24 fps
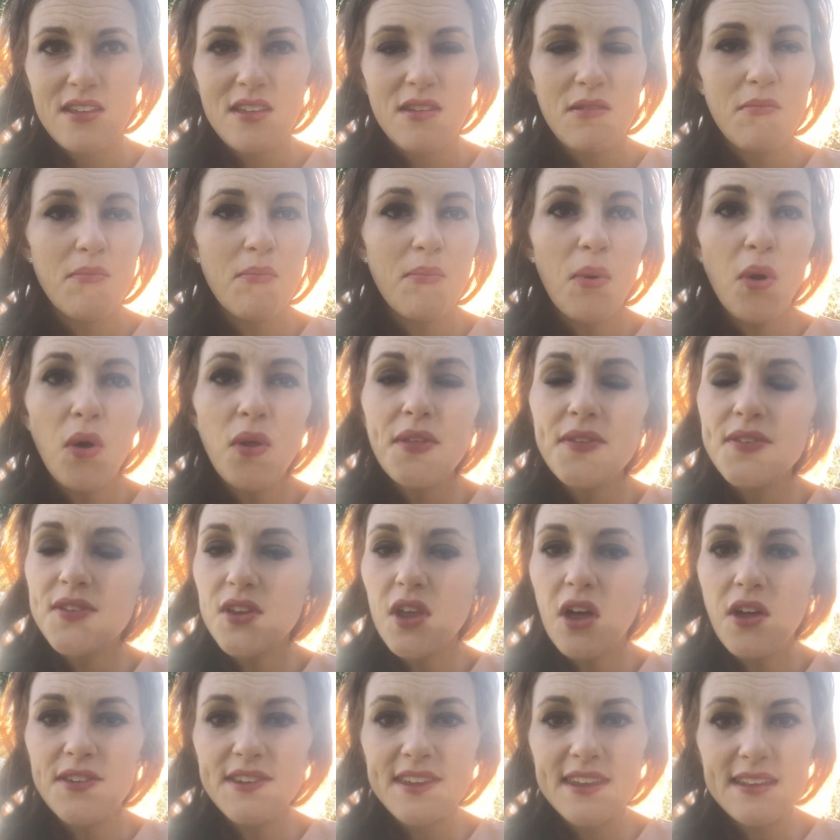Both
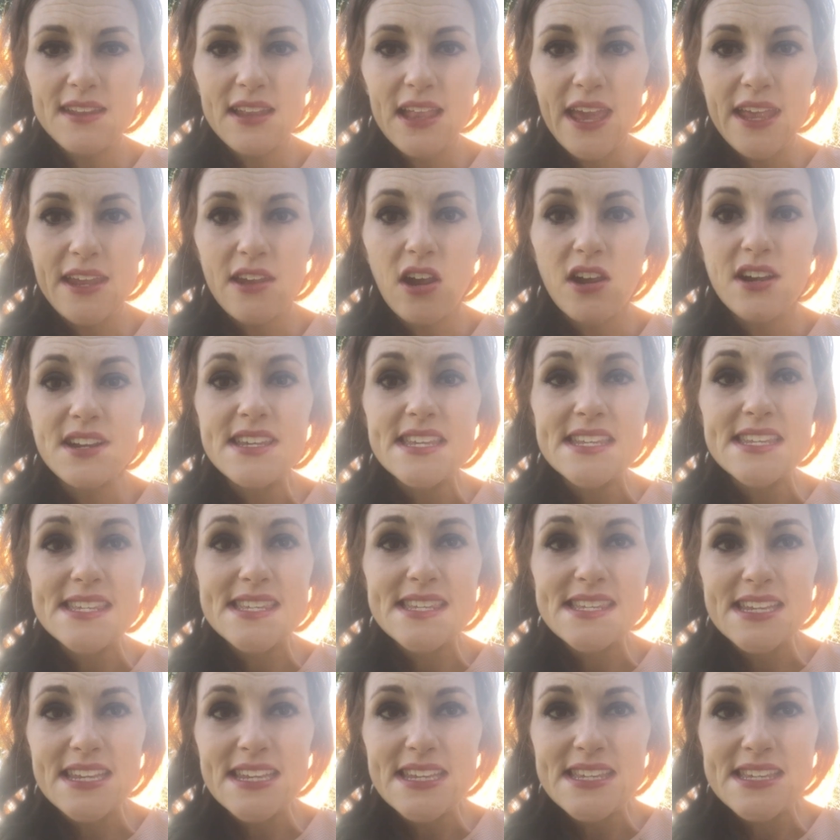salt and light are
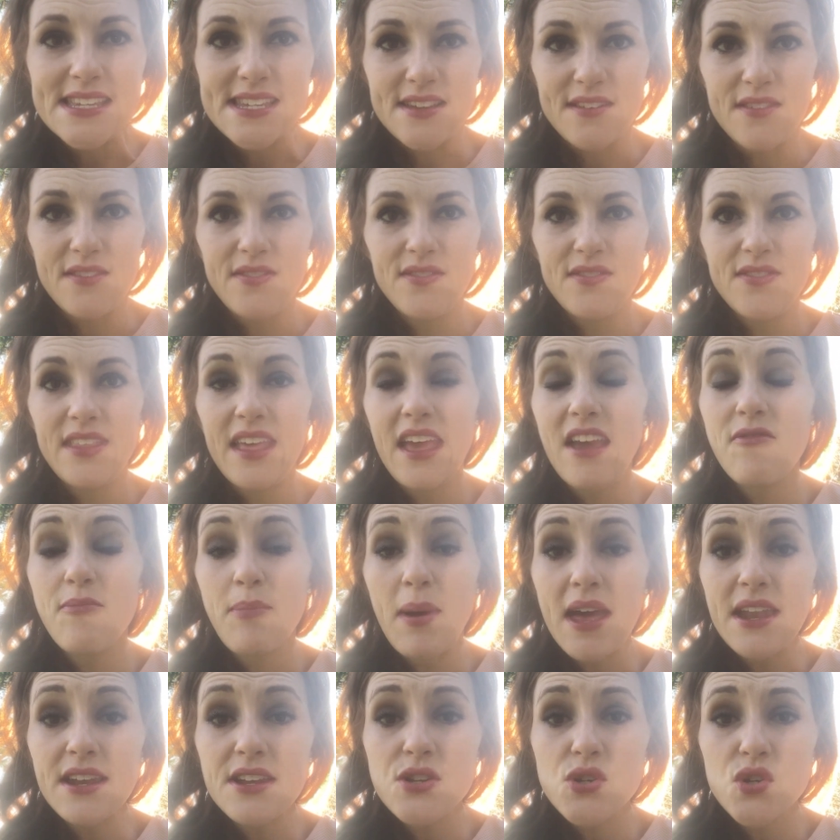distinctive. They have
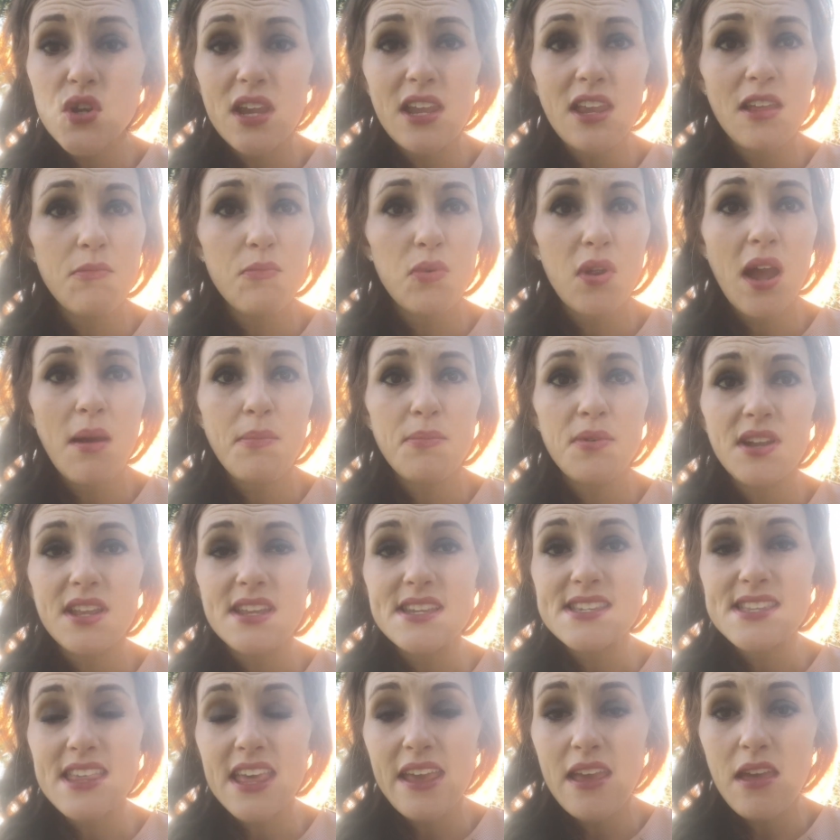penetrating
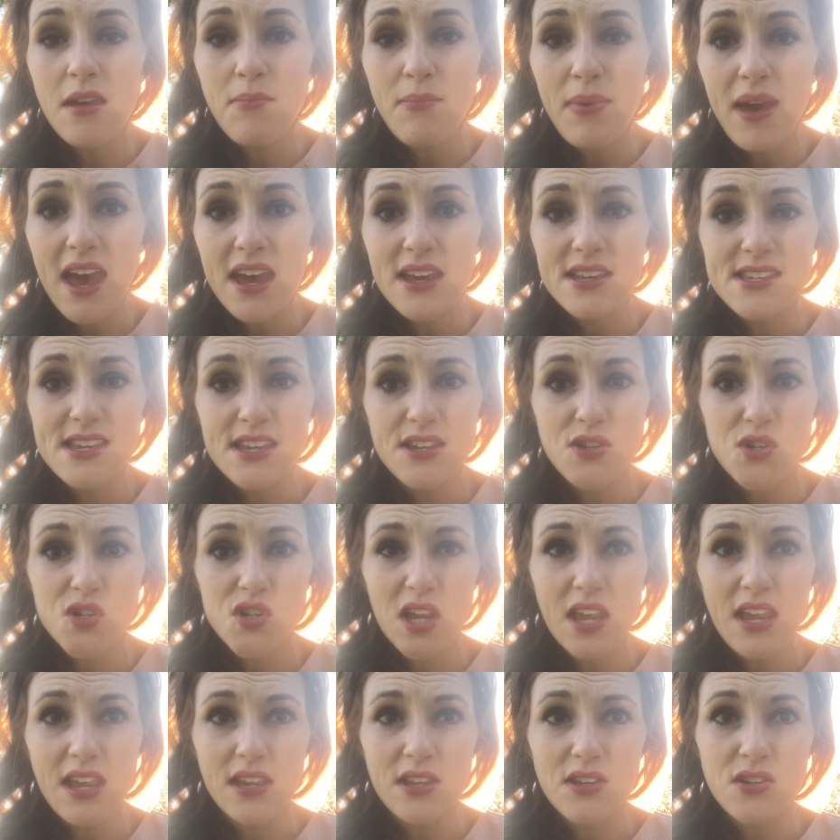properties. They impact and
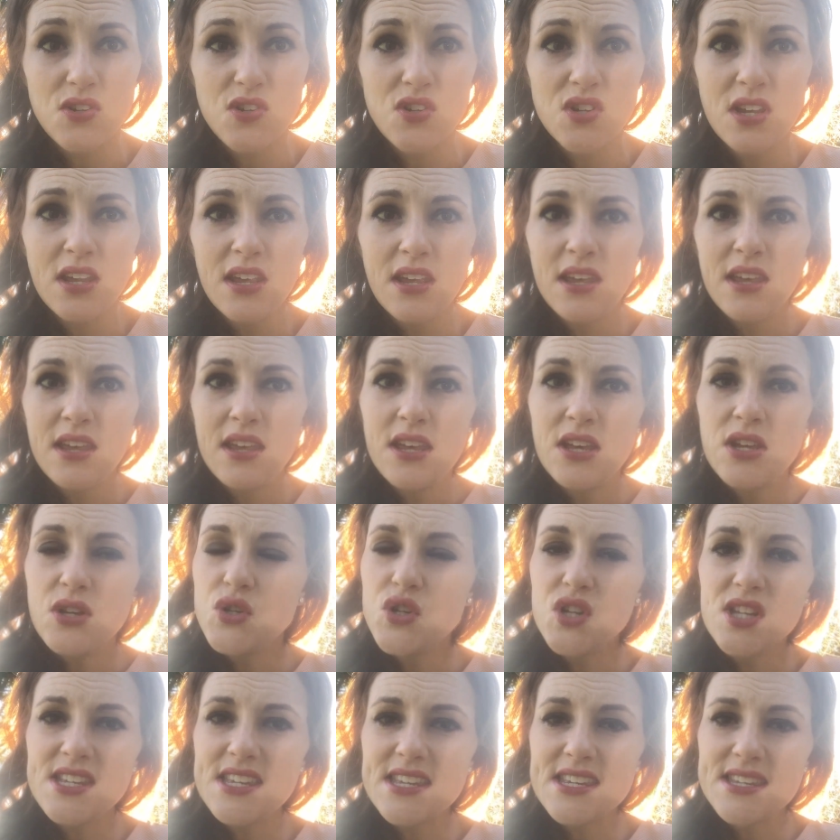change.
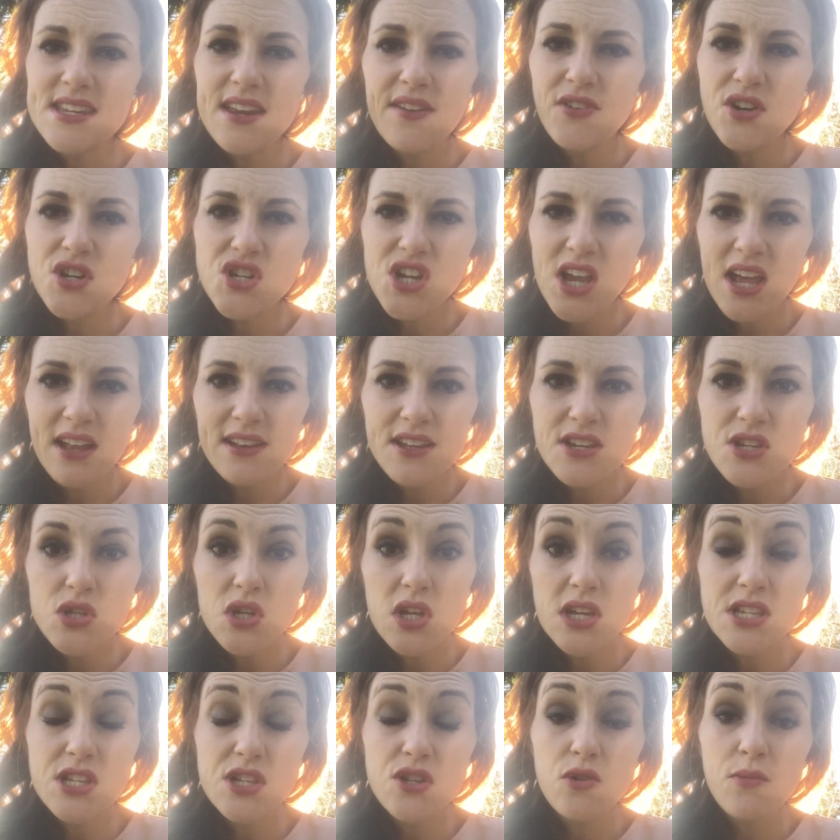Jesus never challenged
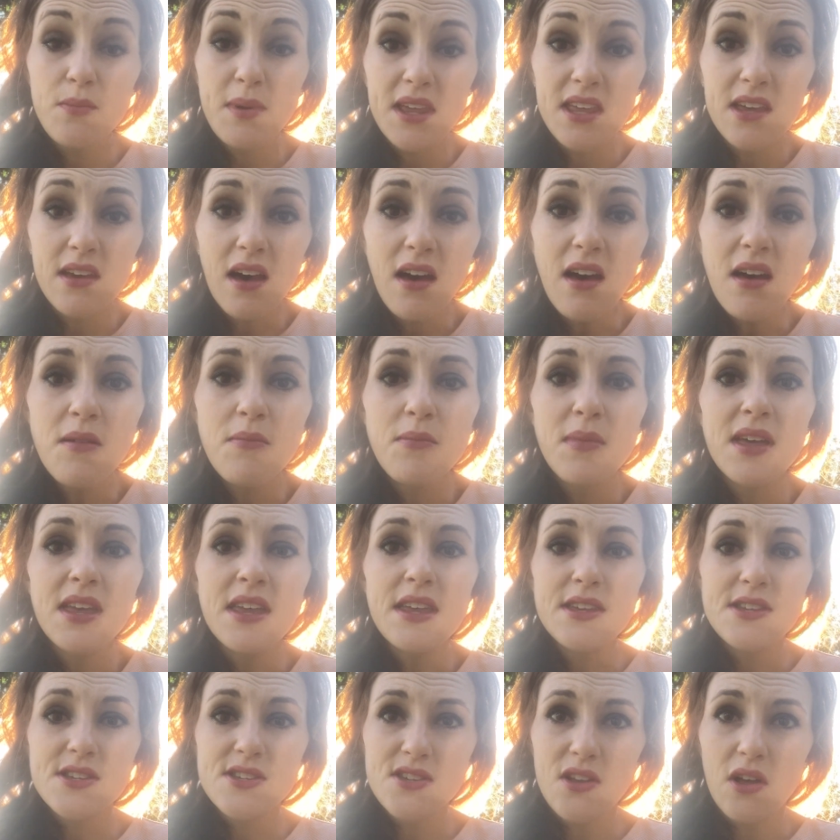us to become
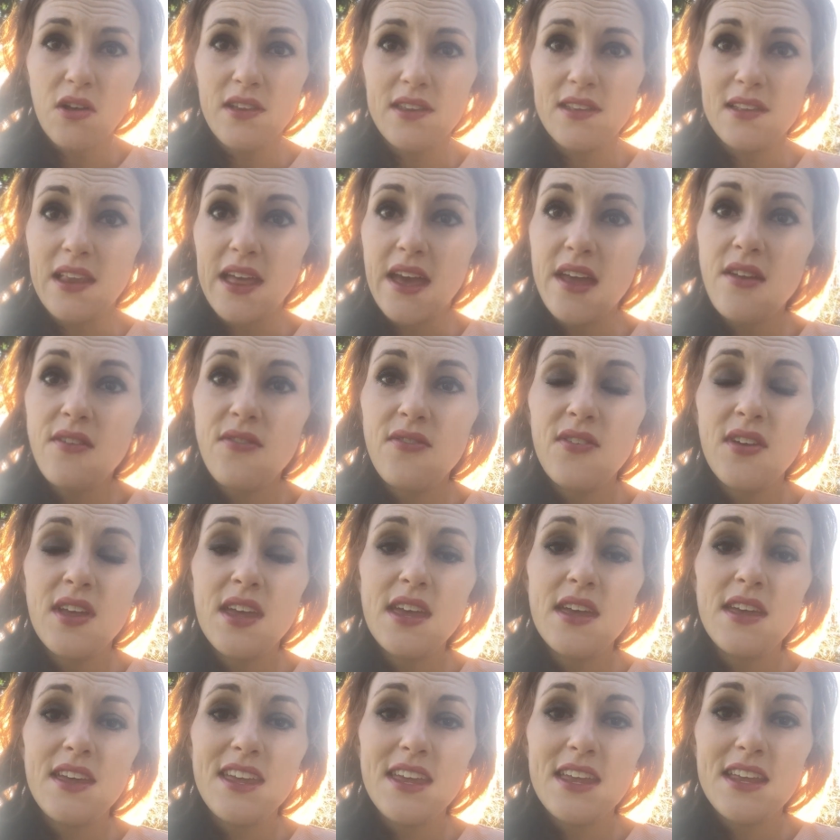salt and
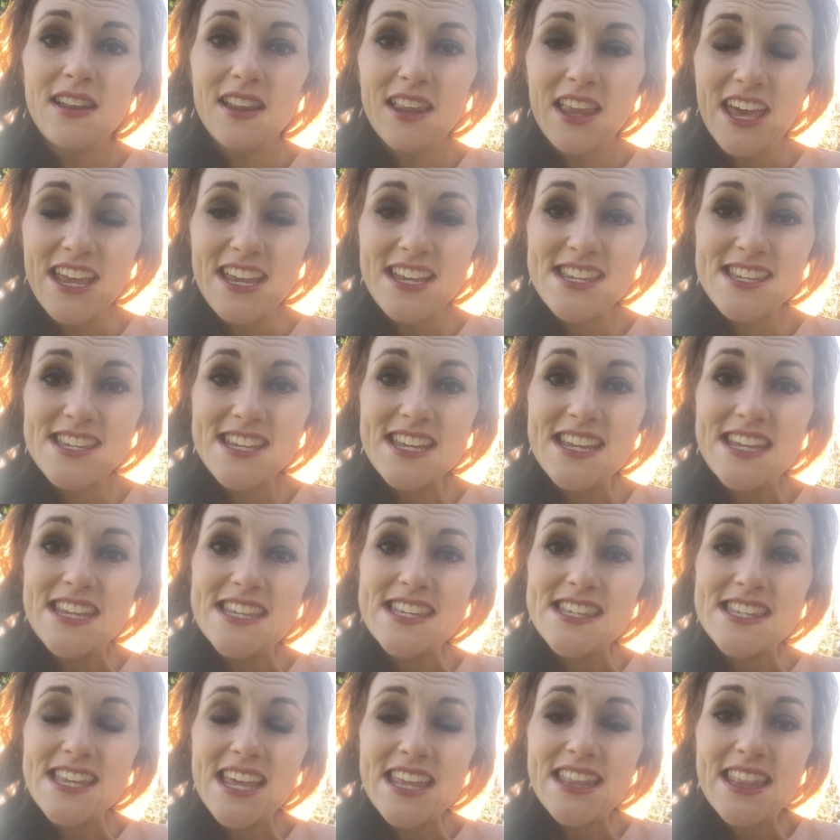light. He
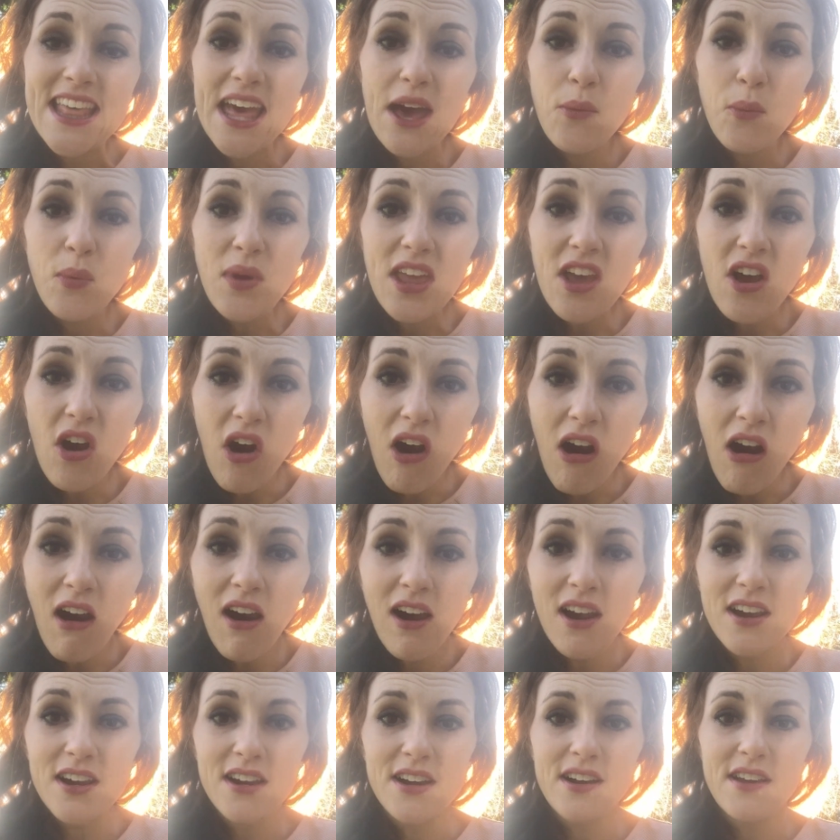said that we
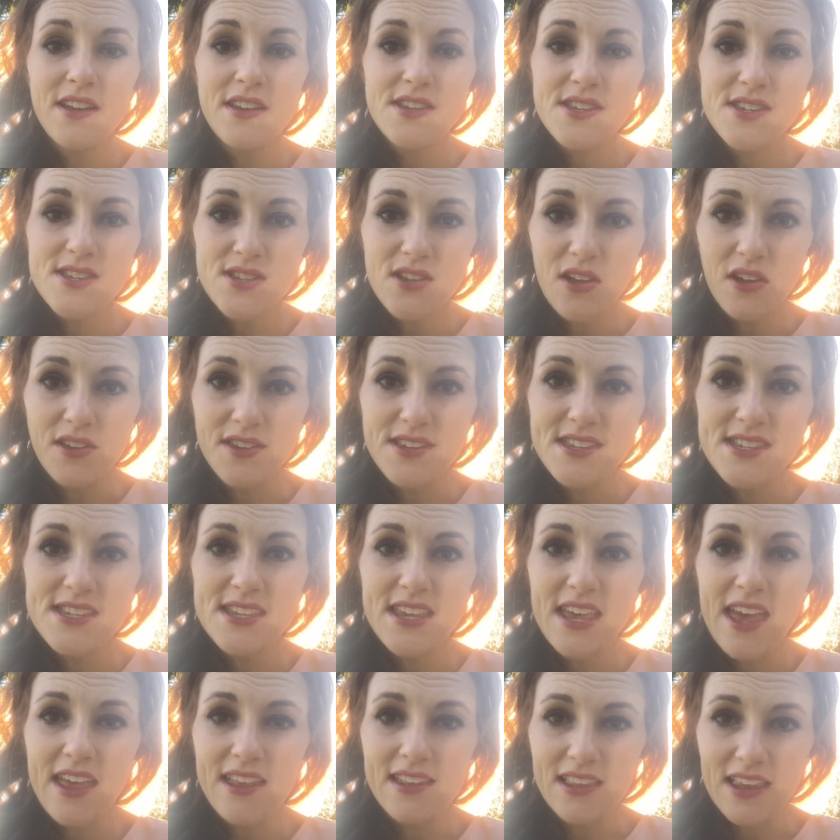are salt
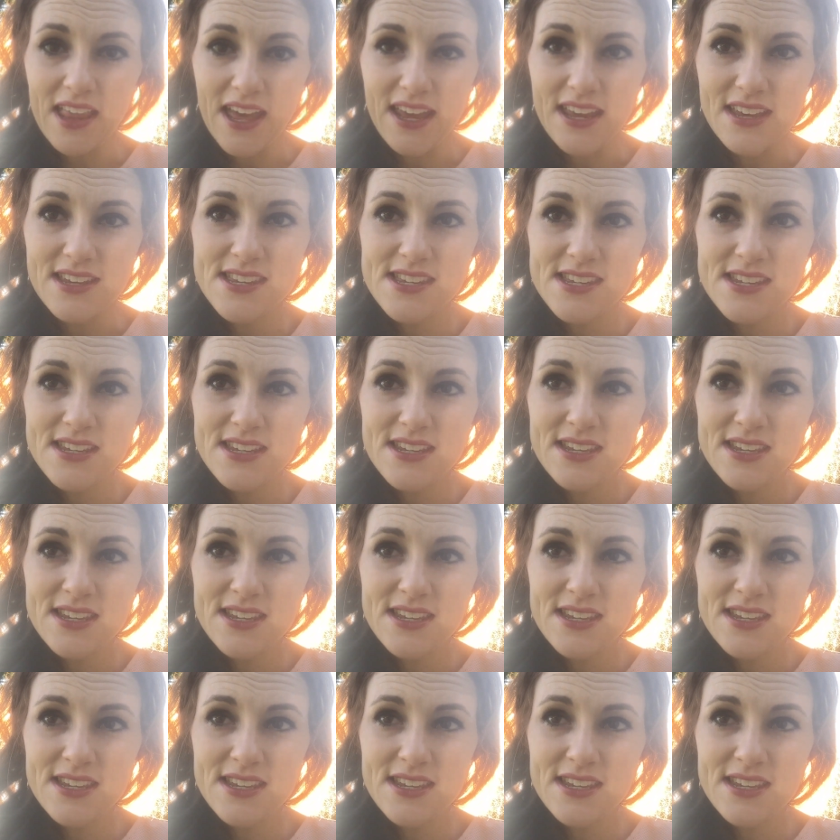and light.